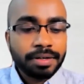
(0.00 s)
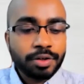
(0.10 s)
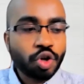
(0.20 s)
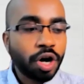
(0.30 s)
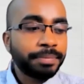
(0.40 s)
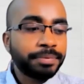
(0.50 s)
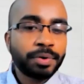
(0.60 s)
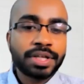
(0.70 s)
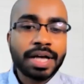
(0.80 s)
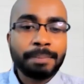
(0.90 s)
jobs, for
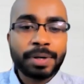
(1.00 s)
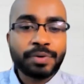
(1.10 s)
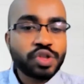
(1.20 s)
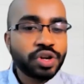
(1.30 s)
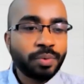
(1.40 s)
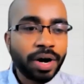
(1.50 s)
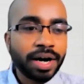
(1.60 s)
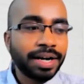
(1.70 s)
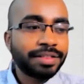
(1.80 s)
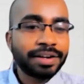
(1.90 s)
example, which require,
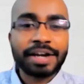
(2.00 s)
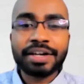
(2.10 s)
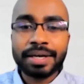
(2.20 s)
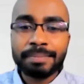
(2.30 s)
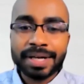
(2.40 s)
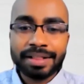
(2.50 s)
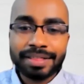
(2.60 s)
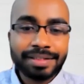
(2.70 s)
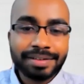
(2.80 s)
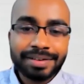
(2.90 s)
let's say, writing emails,
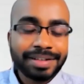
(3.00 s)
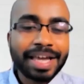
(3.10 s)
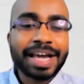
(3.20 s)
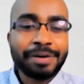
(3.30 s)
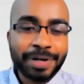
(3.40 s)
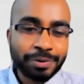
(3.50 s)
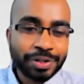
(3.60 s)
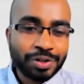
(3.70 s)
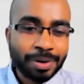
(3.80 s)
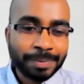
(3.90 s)
the AI will do the
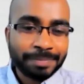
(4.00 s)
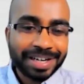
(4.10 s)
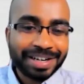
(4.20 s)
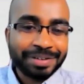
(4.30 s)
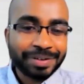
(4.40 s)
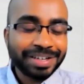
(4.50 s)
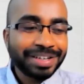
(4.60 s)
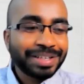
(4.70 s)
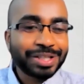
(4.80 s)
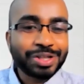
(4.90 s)
job of that. Okay.
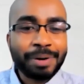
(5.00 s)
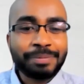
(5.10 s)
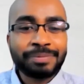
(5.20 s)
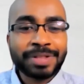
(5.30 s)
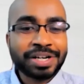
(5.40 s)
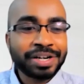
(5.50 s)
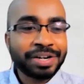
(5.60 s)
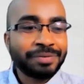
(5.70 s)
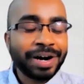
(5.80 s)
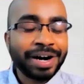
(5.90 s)
The jobs which
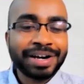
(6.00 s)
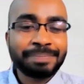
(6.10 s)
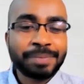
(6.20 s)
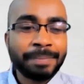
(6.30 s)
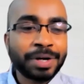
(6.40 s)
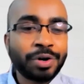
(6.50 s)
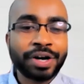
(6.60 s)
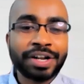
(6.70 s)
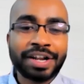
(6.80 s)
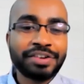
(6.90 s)
require probably
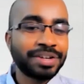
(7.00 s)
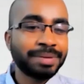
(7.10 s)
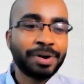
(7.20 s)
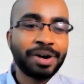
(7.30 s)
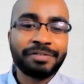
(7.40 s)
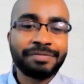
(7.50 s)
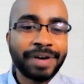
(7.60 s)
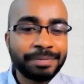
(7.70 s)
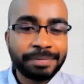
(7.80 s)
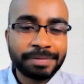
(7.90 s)
coordination among
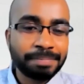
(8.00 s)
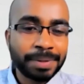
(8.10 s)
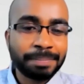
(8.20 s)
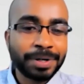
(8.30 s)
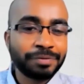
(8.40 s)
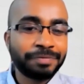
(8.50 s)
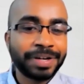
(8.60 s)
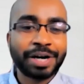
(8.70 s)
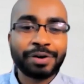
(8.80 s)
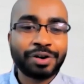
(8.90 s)
five different people to figure
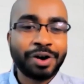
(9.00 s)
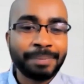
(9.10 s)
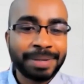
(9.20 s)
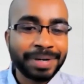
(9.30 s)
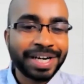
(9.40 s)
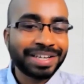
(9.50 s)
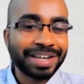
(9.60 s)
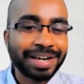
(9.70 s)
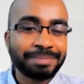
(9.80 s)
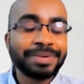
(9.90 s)
out a common meeting
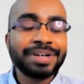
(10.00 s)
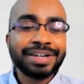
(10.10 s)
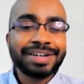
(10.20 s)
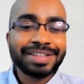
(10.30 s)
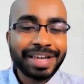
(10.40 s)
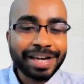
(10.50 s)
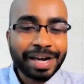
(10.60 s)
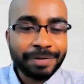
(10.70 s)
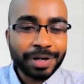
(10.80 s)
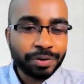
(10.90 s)
time, the AI
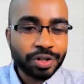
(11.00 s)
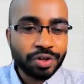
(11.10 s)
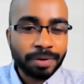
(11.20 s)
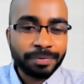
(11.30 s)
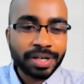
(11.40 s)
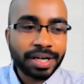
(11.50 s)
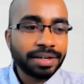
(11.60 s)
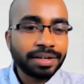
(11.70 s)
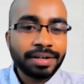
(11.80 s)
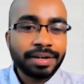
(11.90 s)
will do the job for that.
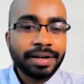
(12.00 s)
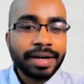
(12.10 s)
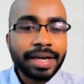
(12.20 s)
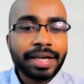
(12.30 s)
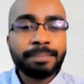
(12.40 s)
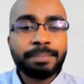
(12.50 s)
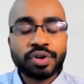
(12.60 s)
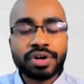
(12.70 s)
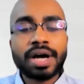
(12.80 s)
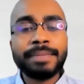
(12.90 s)
In
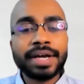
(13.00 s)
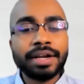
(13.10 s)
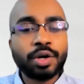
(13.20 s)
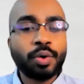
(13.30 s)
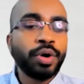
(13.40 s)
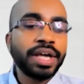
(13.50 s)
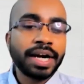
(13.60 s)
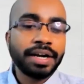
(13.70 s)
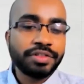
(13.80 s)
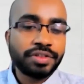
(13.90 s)
programming, in coding
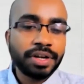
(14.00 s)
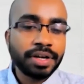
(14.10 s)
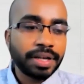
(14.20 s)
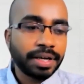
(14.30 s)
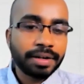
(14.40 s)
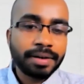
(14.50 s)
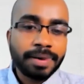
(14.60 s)
and engineering,